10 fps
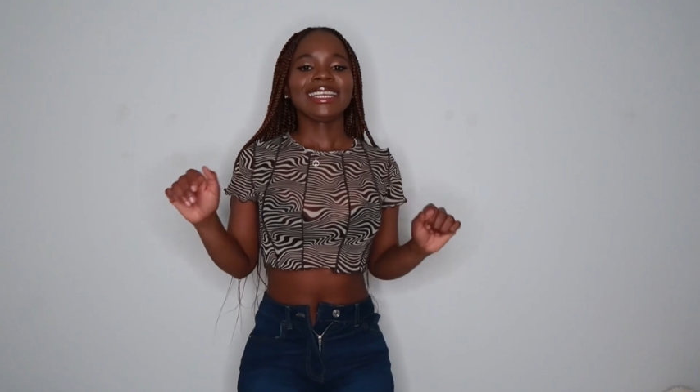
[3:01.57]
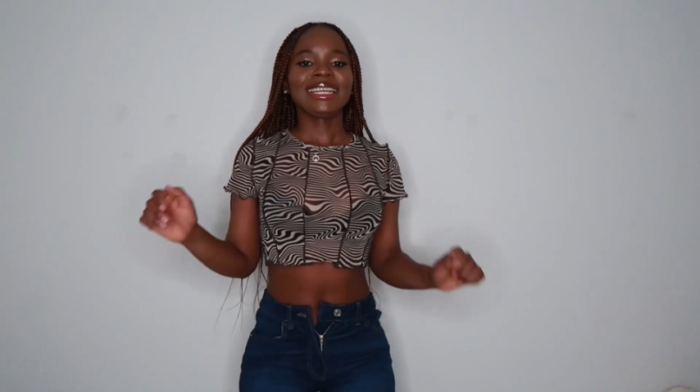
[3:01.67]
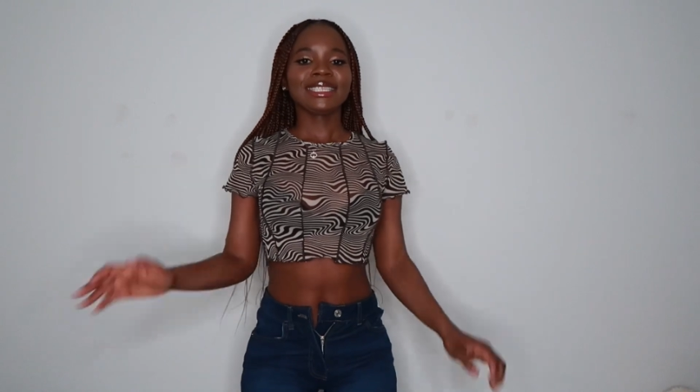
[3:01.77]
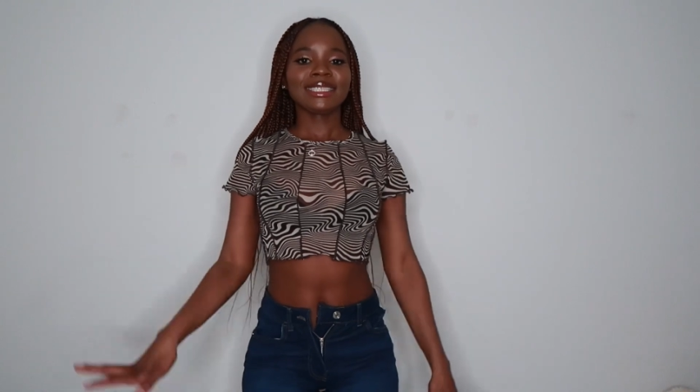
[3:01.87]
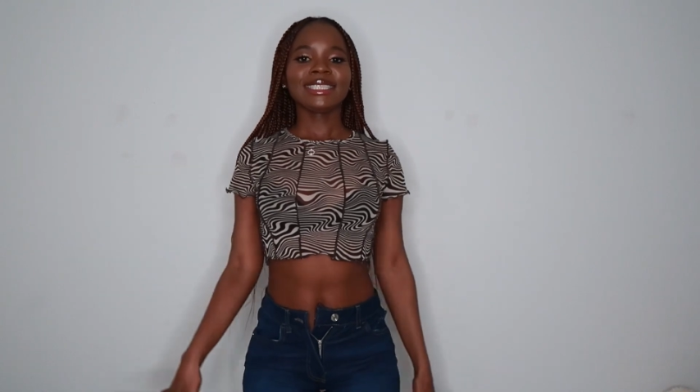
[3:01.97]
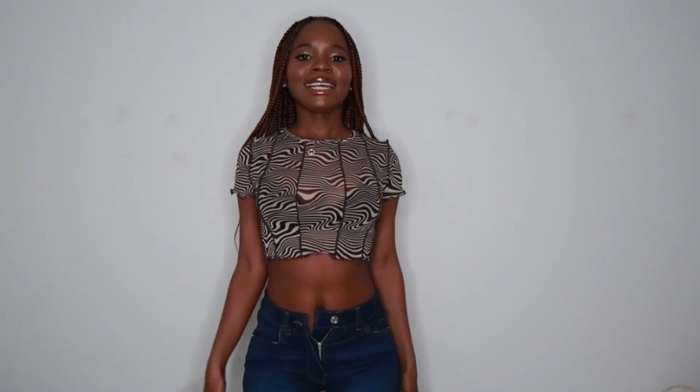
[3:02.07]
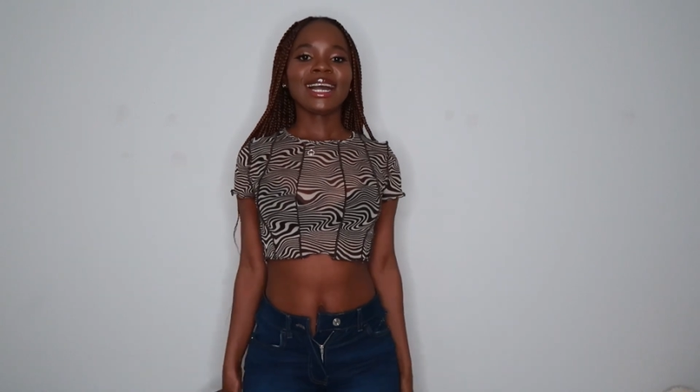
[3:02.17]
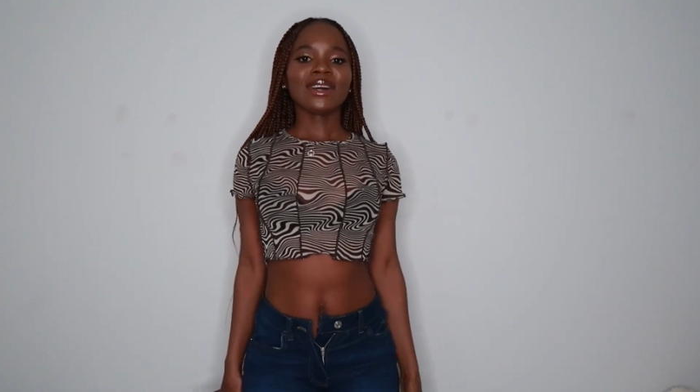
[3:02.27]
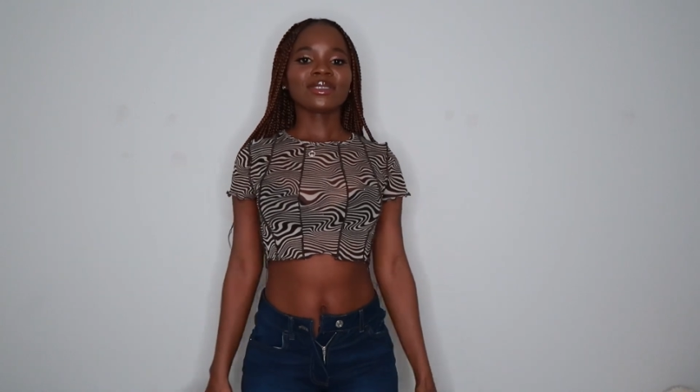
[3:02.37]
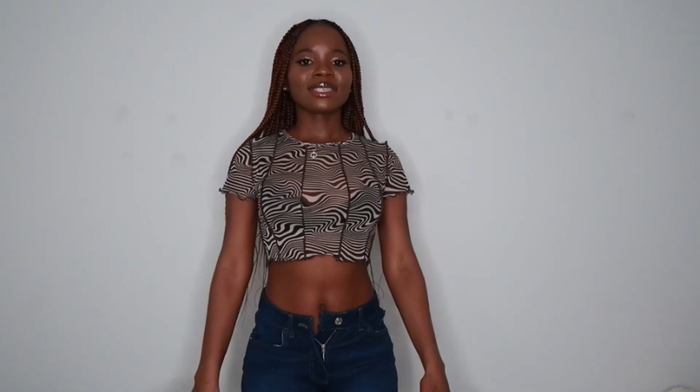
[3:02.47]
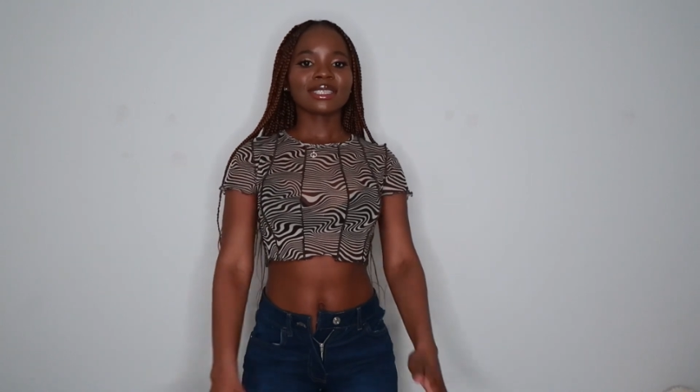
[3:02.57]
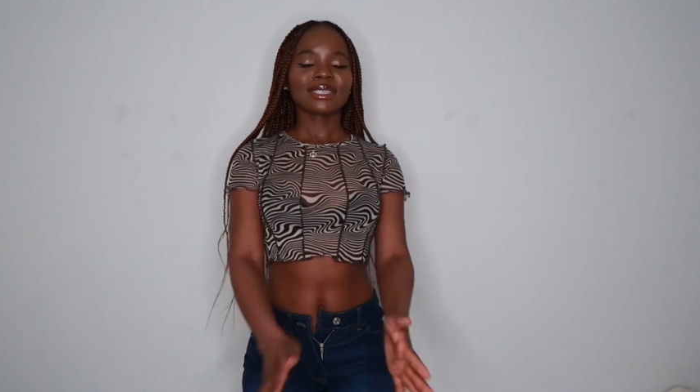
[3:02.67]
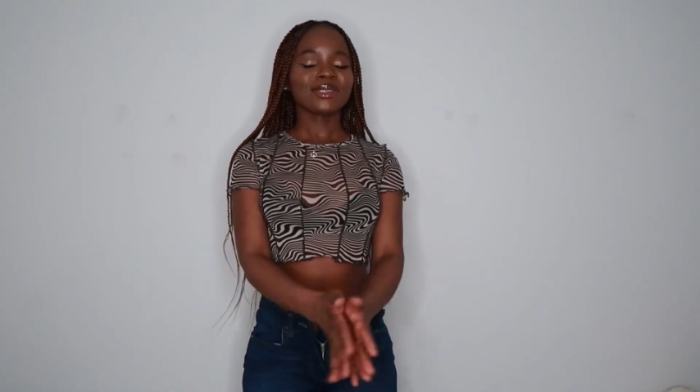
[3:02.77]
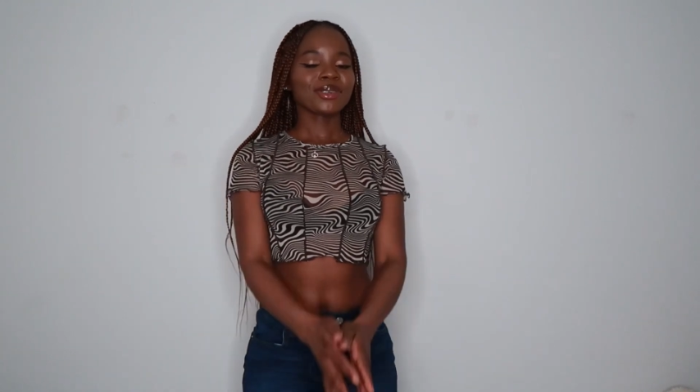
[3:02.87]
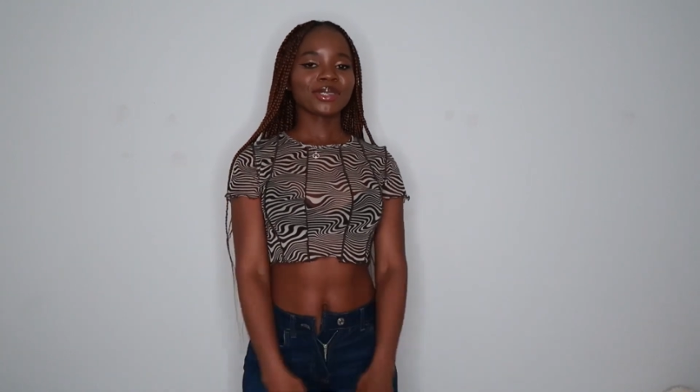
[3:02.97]
Let's see how
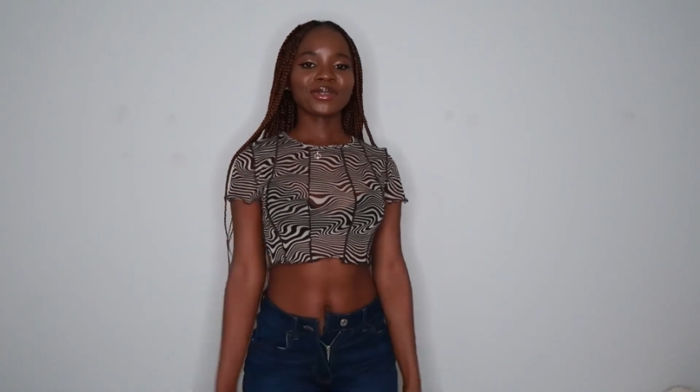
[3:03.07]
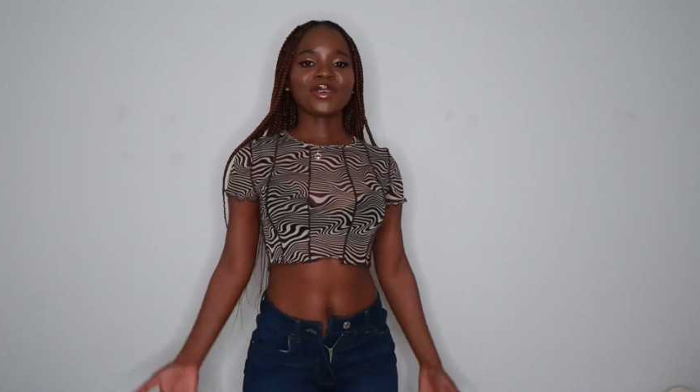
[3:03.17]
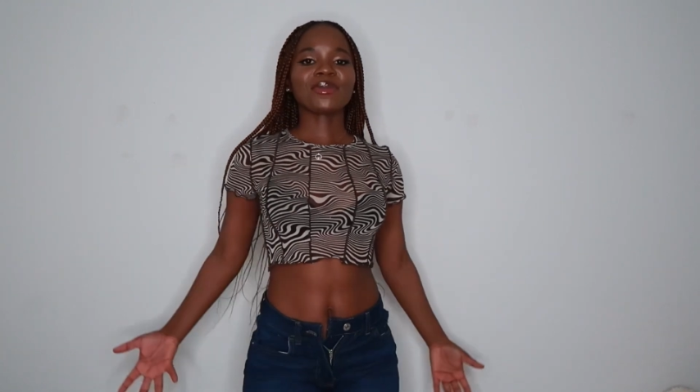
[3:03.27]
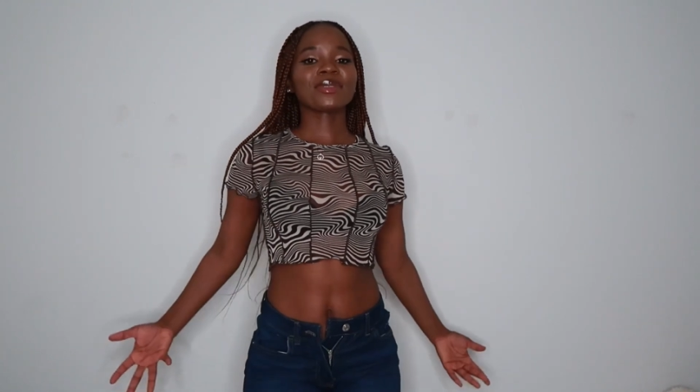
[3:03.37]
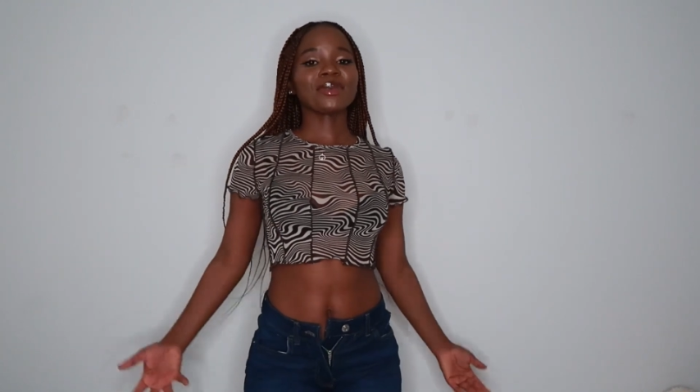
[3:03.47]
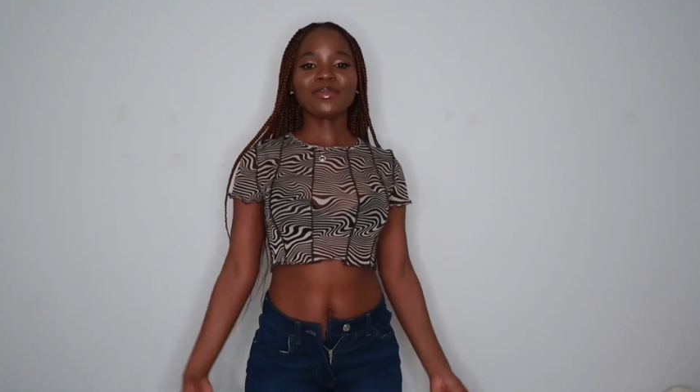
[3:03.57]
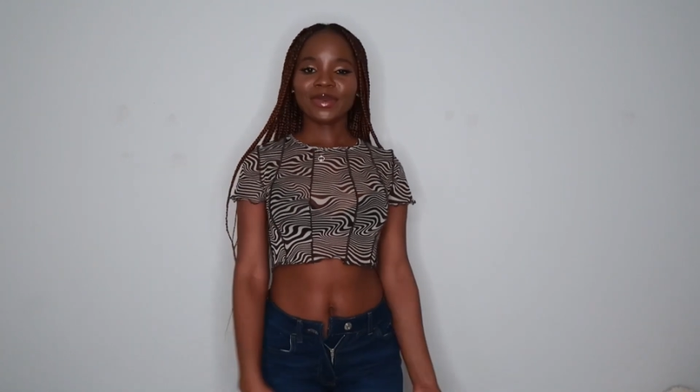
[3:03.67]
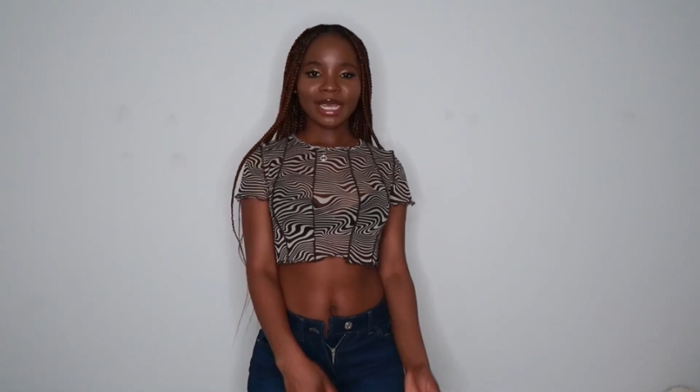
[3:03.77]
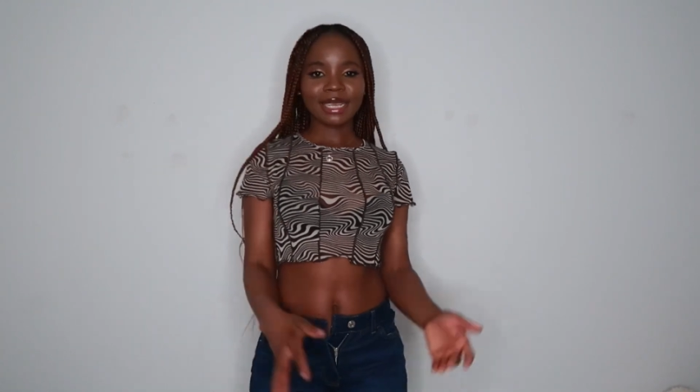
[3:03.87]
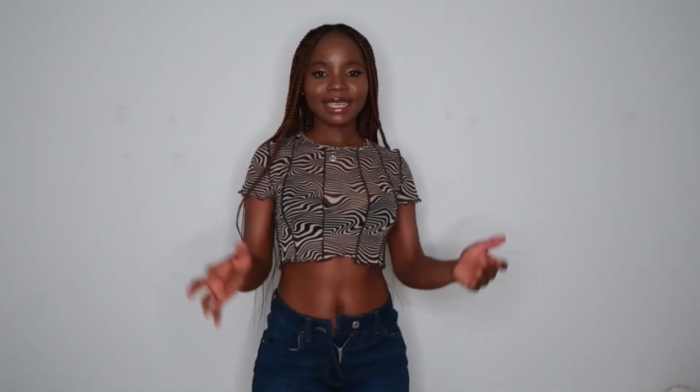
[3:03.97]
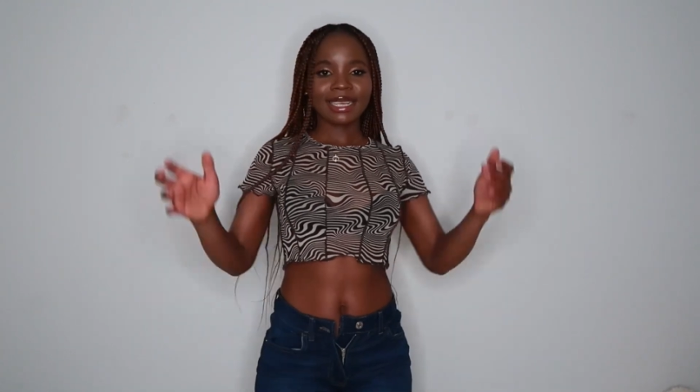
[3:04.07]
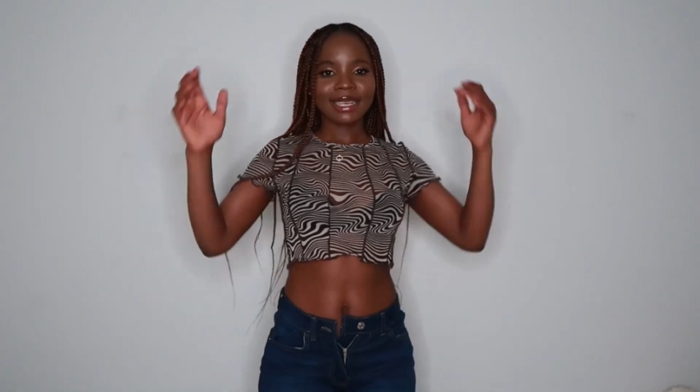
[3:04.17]
this looks from the back.